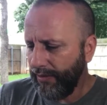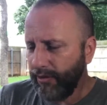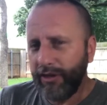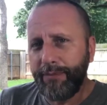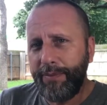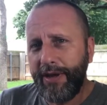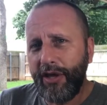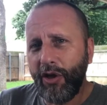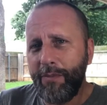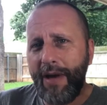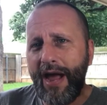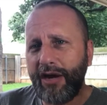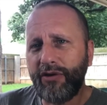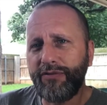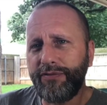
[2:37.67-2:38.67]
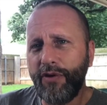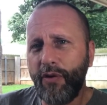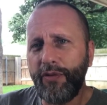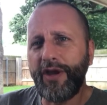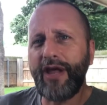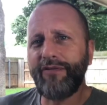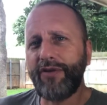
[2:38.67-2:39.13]
Lapel Microphone
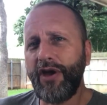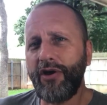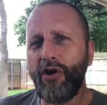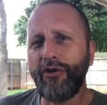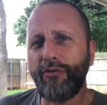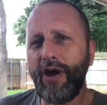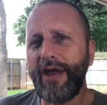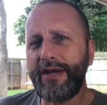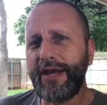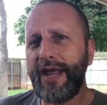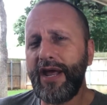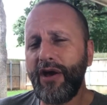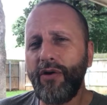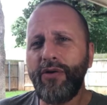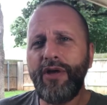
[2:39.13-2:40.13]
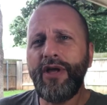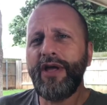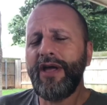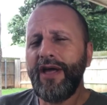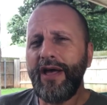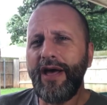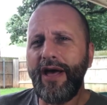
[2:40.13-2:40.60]
that I've got on right now.
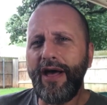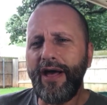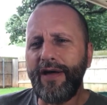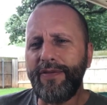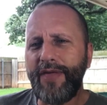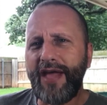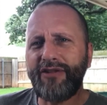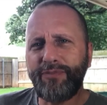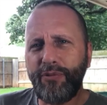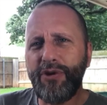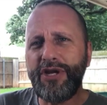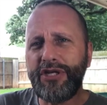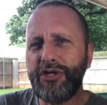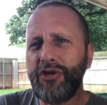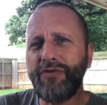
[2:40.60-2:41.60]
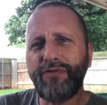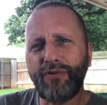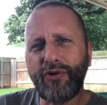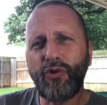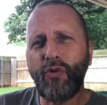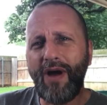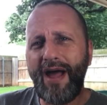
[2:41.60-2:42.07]
That's pretty good for
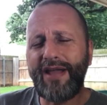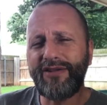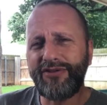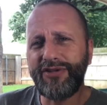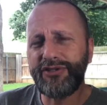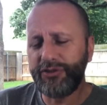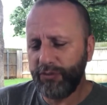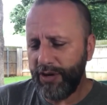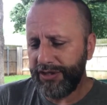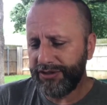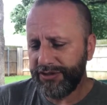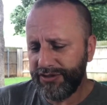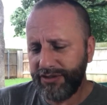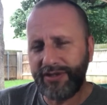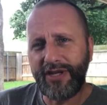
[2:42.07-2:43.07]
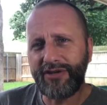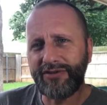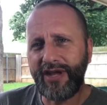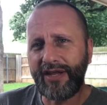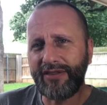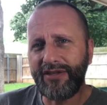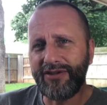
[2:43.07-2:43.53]
quiet situations and things
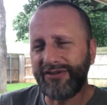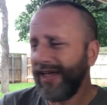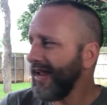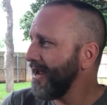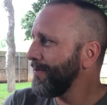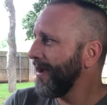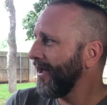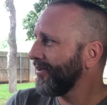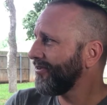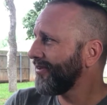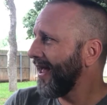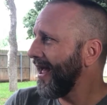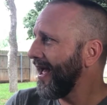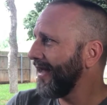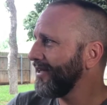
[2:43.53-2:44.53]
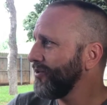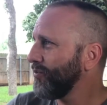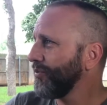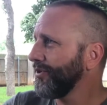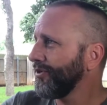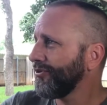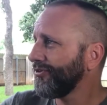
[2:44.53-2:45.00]
like this. I am outside. You
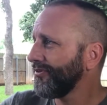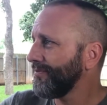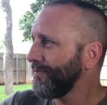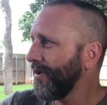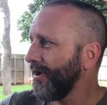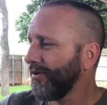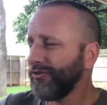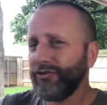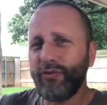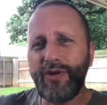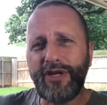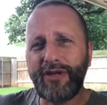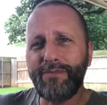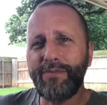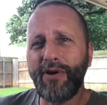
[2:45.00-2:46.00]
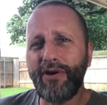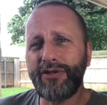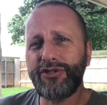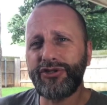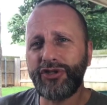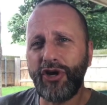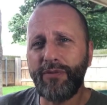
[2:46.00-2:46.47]
will hear some bugs squeak and
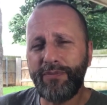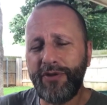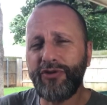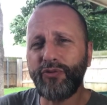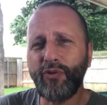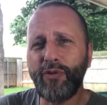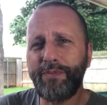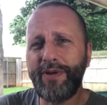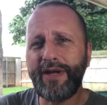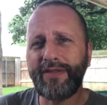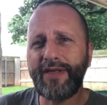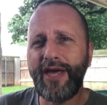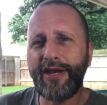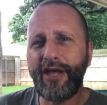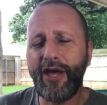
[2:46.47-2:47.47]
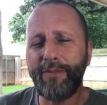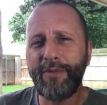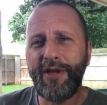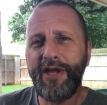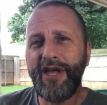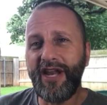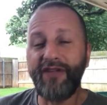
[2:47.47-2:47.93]
birds chirp. This will pick that up.
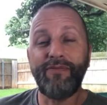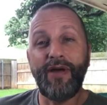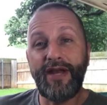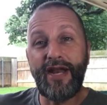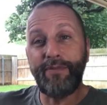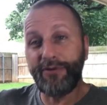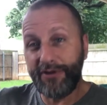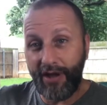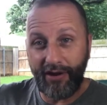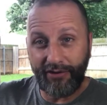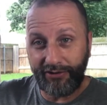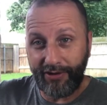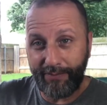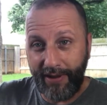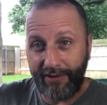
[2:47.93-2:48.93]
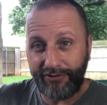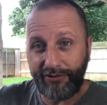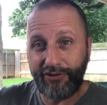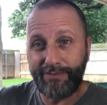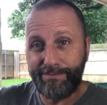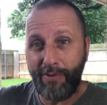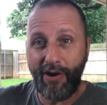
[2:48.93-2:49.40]
And if my neighbor dog comes out and
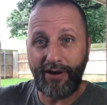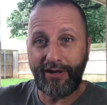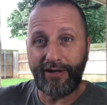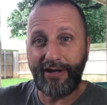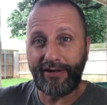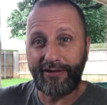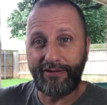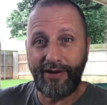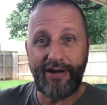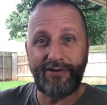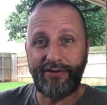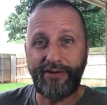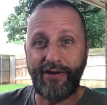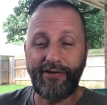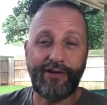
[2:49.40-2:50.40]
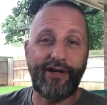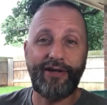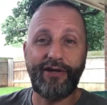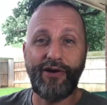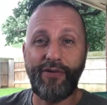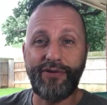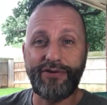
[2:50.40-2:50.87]
starts barking like a crazy dog like
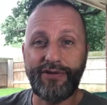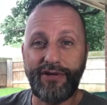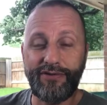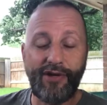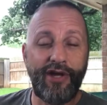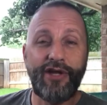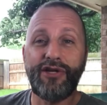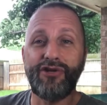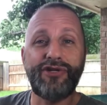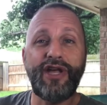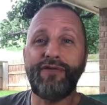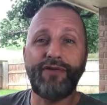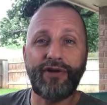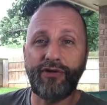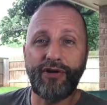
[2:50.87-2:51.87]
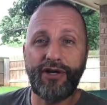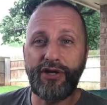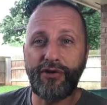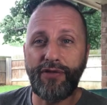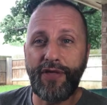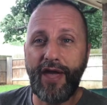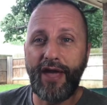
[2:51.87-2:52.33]
he always does, you're definitely going to
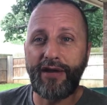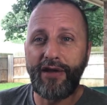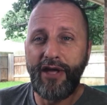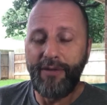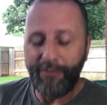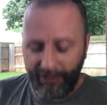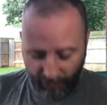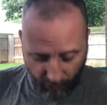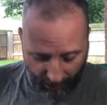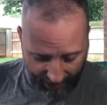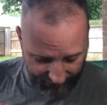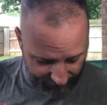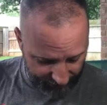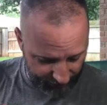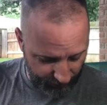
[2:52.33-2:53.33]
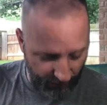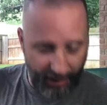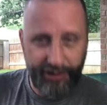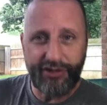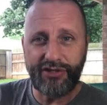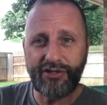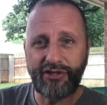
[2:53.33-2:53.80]
hear that. But in quiet
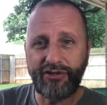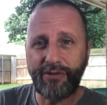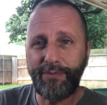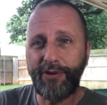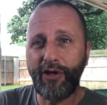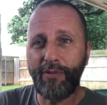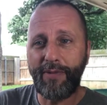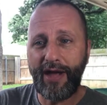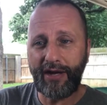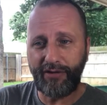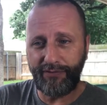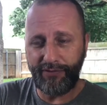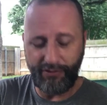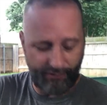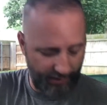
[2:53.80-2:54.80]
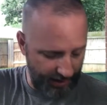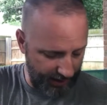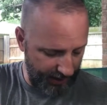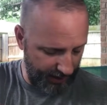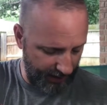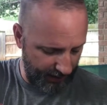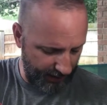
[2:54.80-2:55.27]
situations, this lapel microphone right
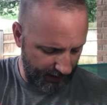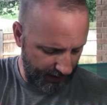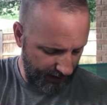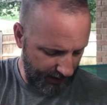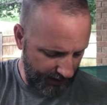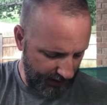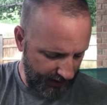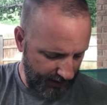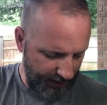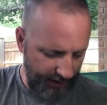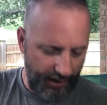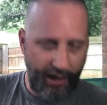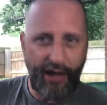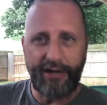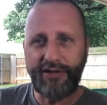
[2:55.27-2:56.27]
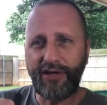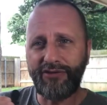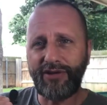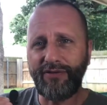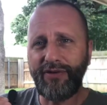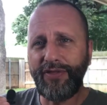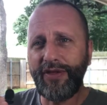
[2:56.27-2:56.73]
here
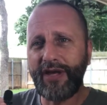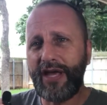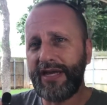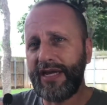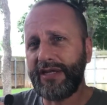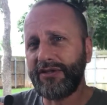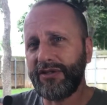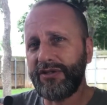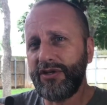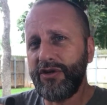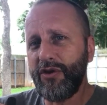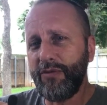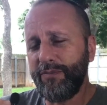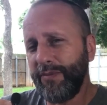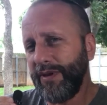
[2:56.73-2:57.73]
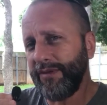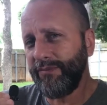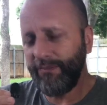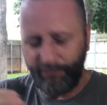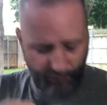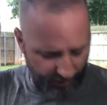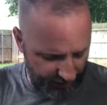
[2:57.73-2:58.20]
does everything I need it to do.
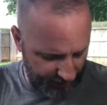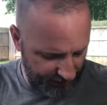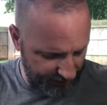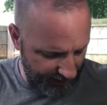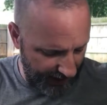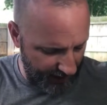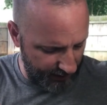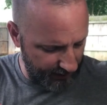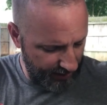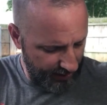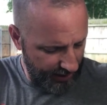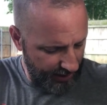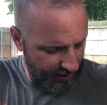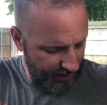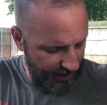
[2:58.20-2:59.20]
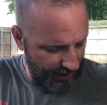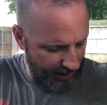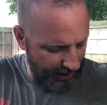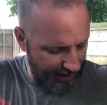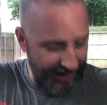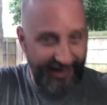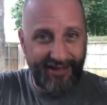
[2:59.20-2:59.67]
Pretty good sound,
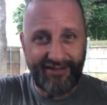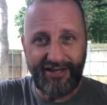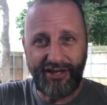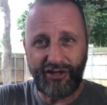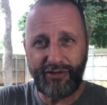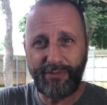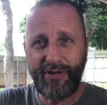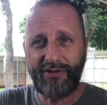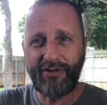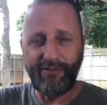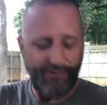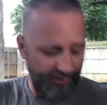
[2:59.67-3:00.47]
and it's inexpensive.